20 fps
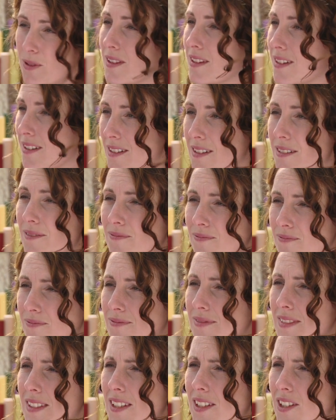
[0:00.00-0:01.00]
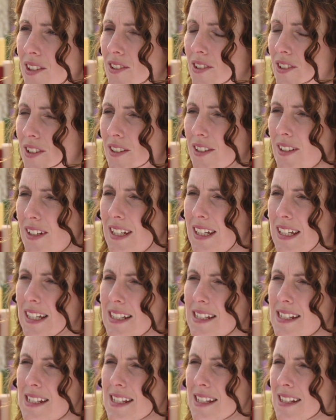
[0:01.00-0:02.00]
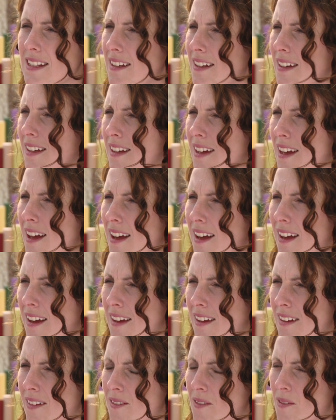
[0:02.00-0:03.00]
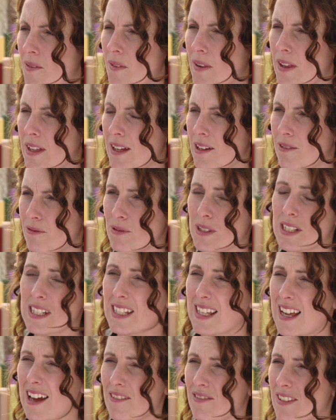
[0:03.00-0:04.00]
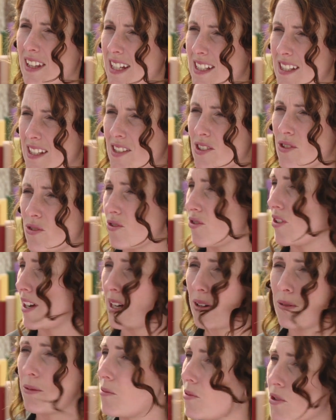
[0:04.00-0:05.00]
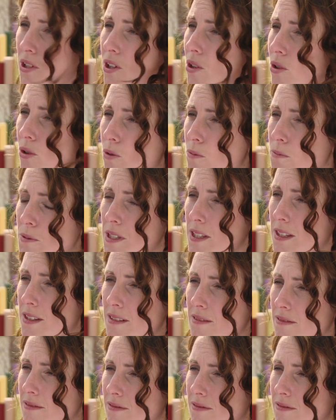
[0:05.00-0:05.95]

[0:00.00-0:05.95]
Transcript: with the the other kids. If we didn't have that, I don't know how we would have coped.